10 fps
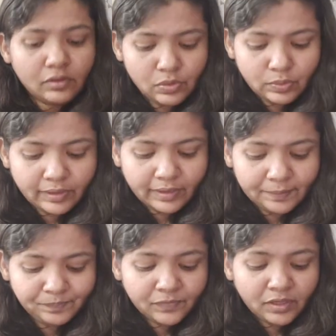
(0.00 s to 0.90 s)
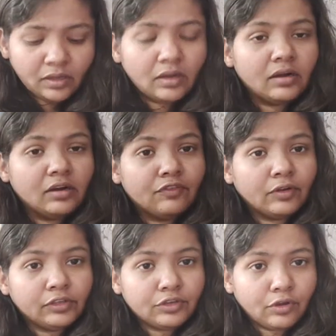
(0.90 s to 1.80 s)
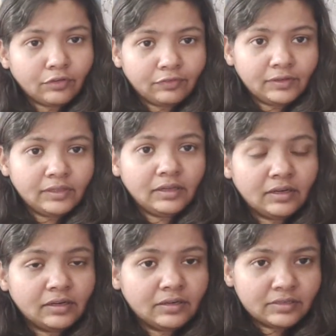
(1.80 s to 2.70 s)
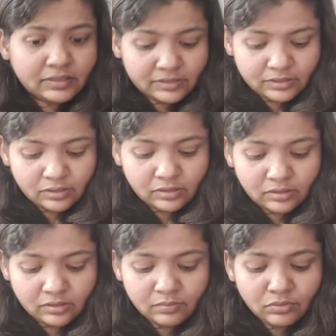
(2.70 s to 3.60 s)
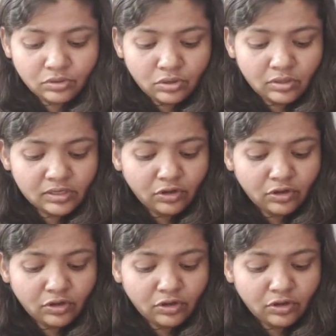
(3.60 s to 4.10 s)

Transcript: Okay. For the TOEFL, there's a book called The